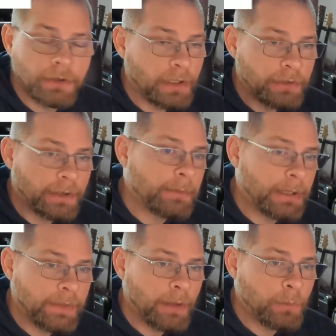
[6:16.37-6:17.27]
And I'll talk
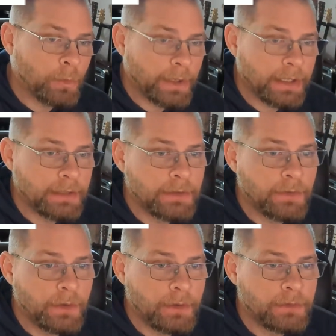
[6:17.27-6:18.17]
about that more when I get to
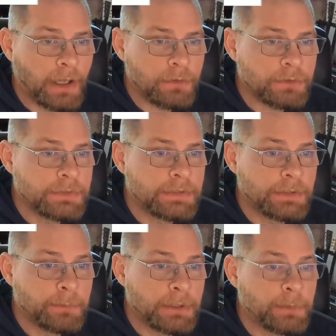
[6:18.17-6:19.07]
the dollars and cents
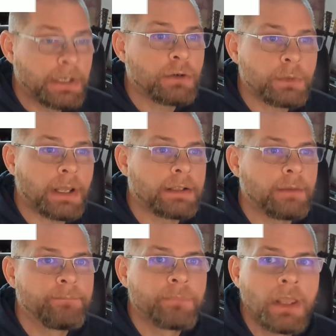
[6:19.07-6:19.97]
piece. But here's what I did.
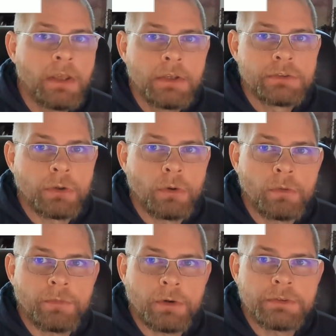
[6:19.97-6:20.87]
So
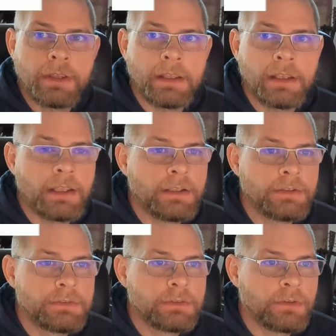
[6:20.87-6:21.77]
first thing
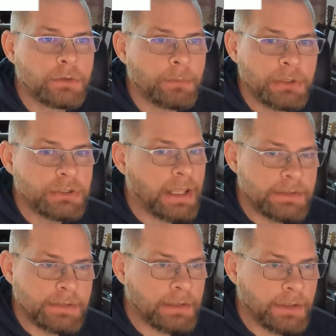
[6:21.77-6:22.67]
is, there's a bunch of
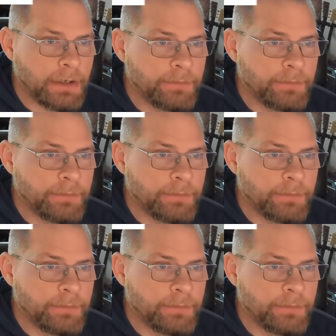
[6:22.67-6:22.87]
kits out there.